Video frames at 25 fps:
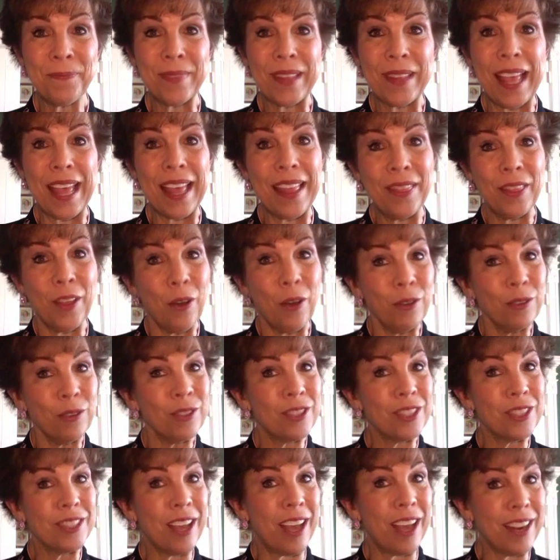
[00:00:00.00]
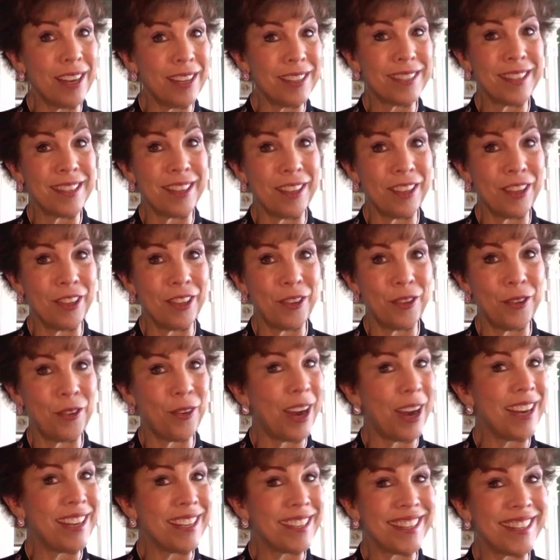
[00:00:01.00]
and those taught us the
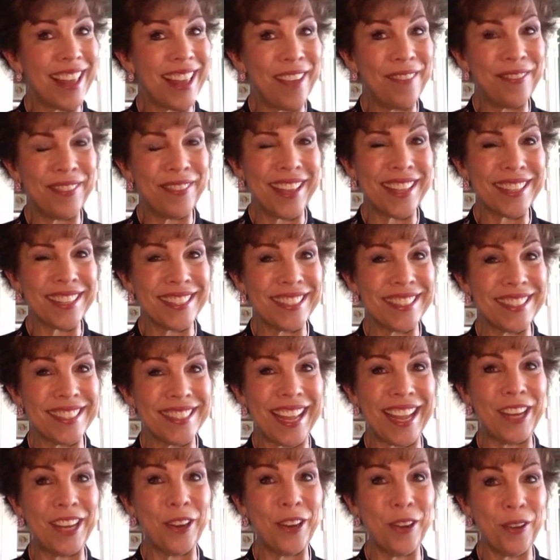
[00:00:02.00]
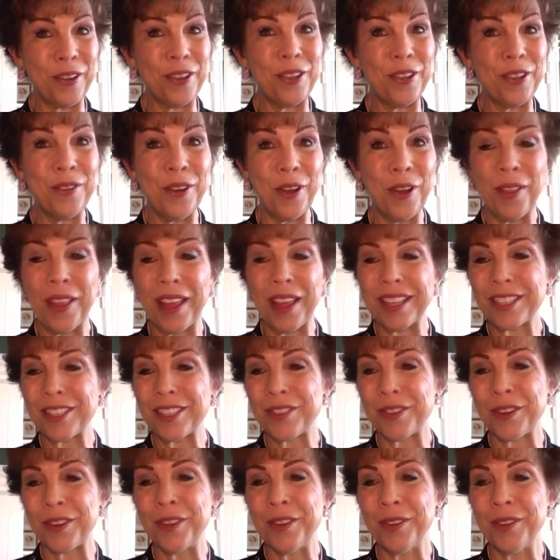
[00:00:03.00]
greatest life lessons. I know you know that's
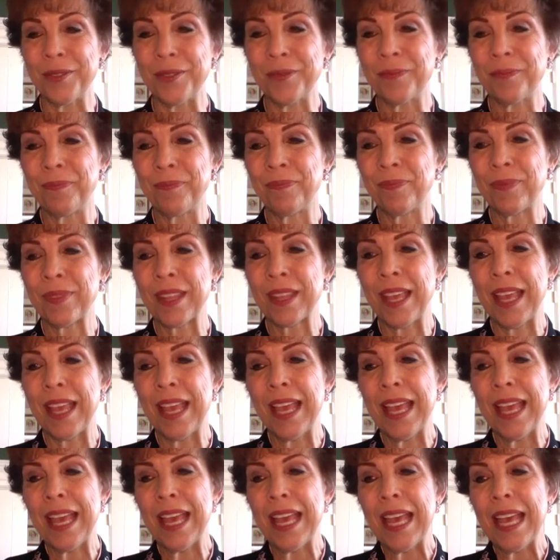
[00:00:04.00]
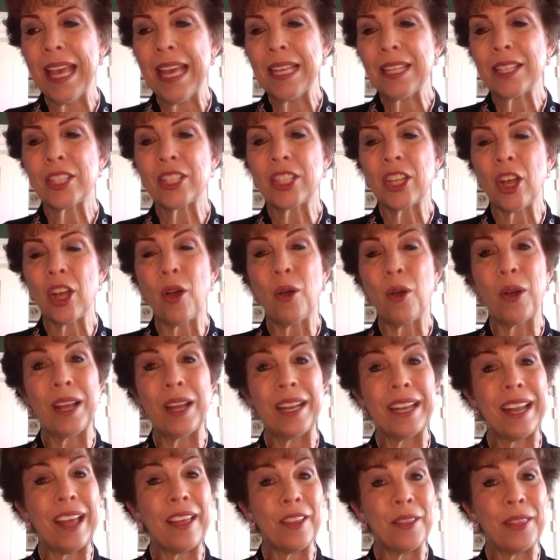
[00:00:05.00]
true. So
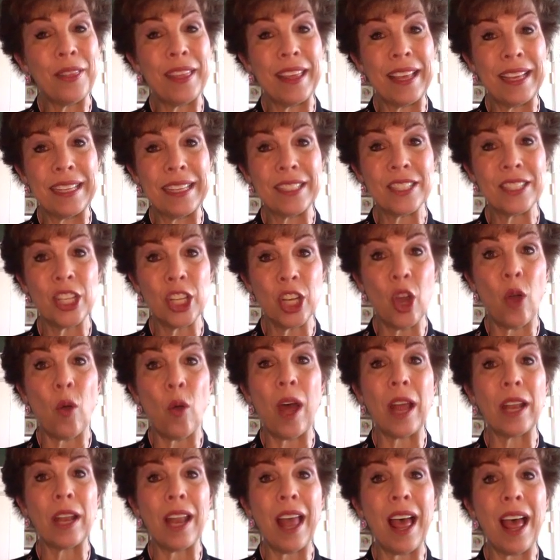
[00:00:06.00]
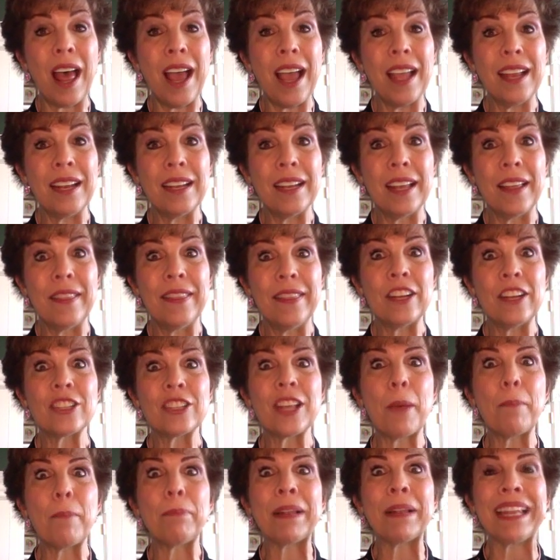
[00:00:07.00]
another thing is to go online. There's
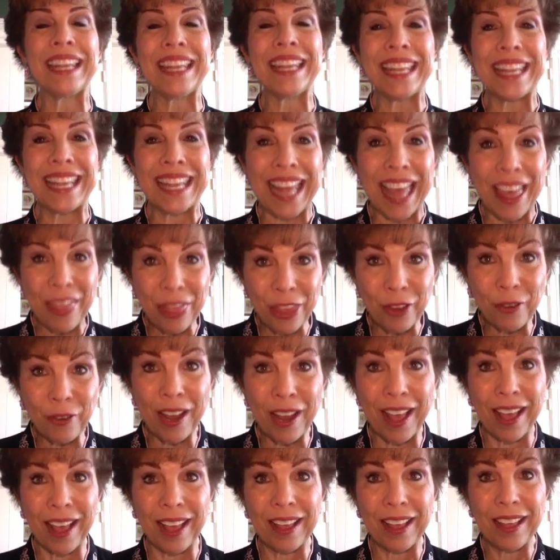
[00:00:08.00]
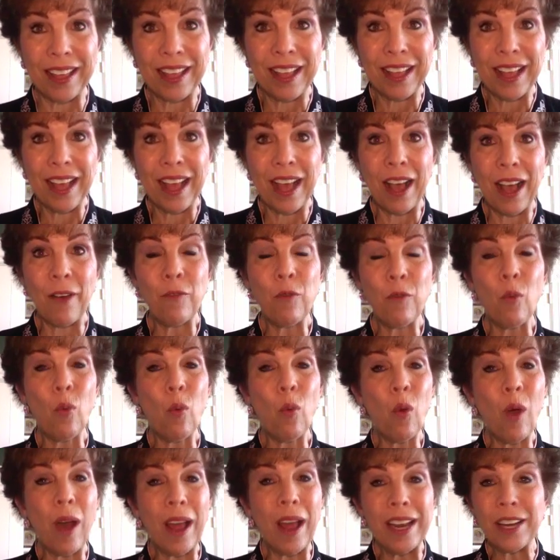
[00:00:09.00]
a plethora of
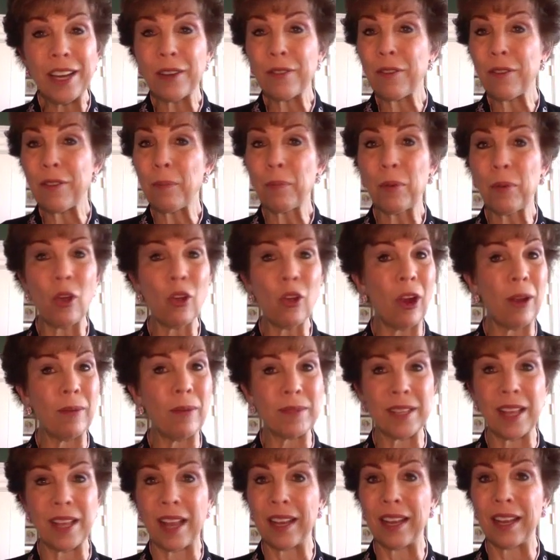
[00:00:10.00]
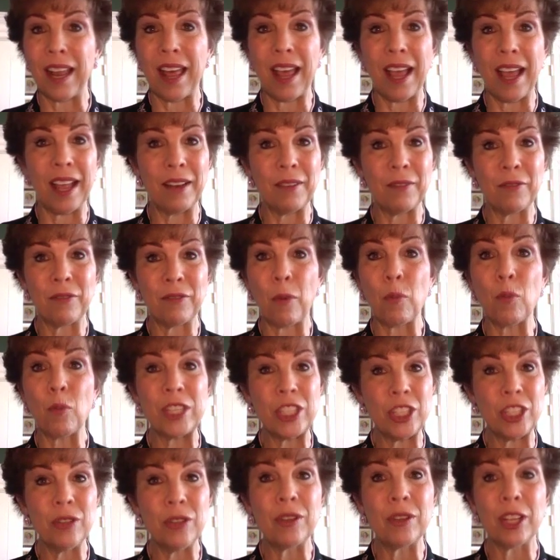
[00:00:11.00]
wonderful programs online from
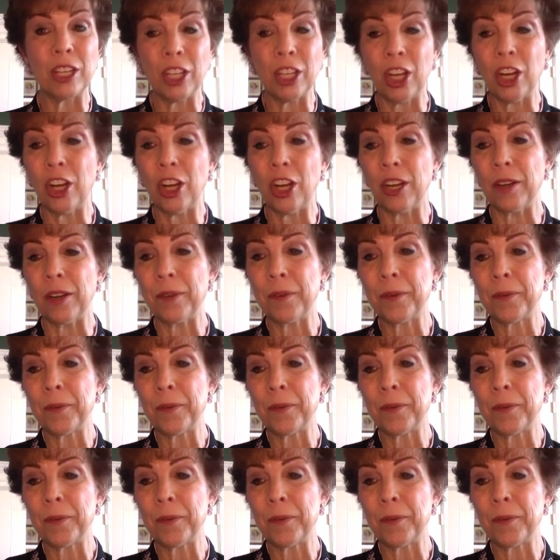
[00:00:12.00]
which you can learn.